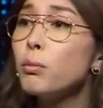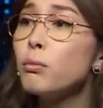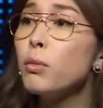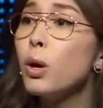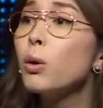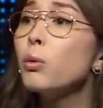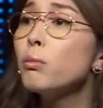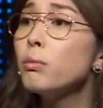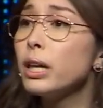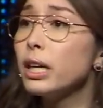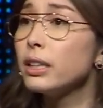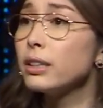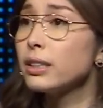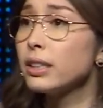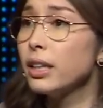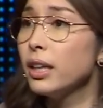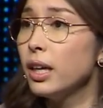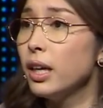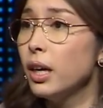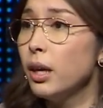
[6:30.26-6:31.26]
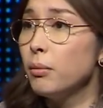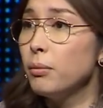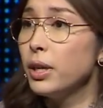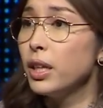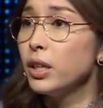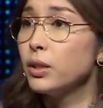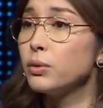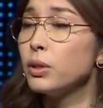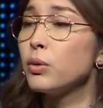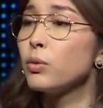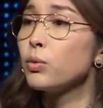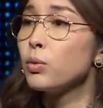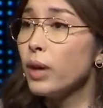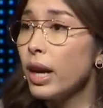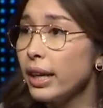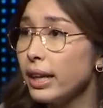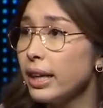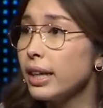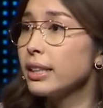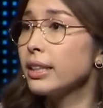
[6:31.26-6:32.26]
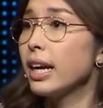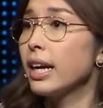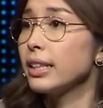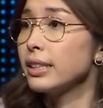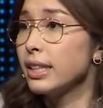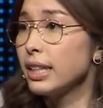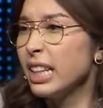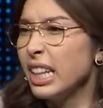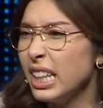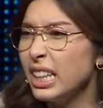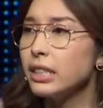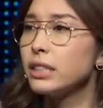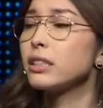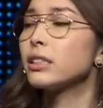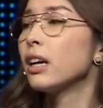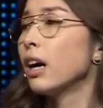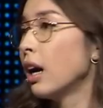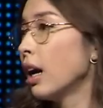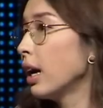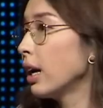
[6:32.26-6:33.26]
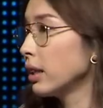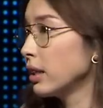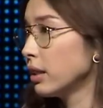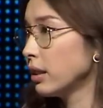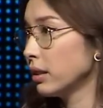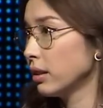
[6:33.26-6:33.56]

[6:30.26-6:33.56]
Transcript: moment because you recognize that it is God.